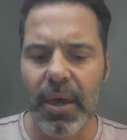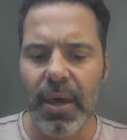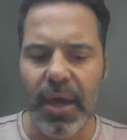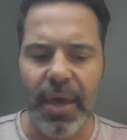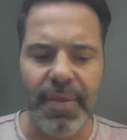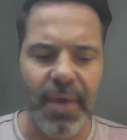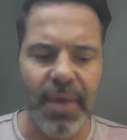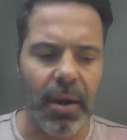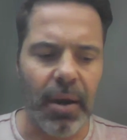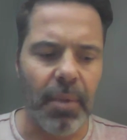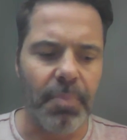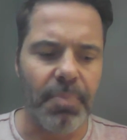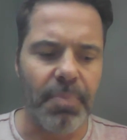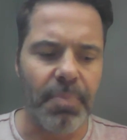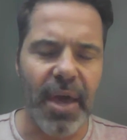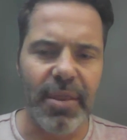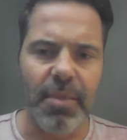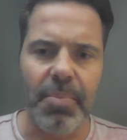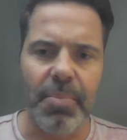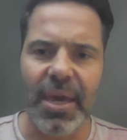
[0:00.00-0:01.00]
and then
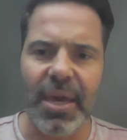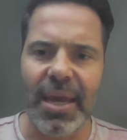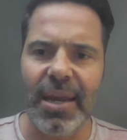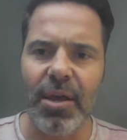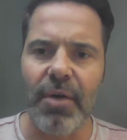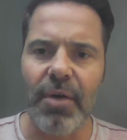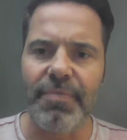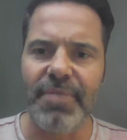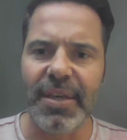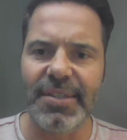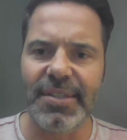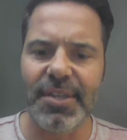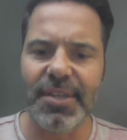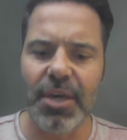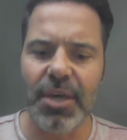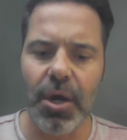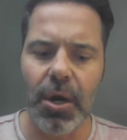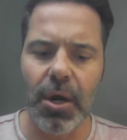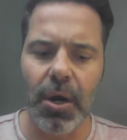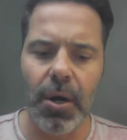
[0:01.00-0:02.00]
at the beginning of this
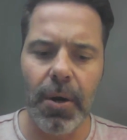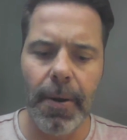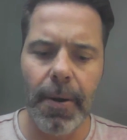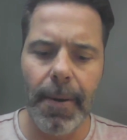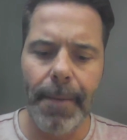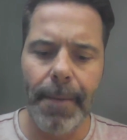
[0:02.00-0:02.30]
year,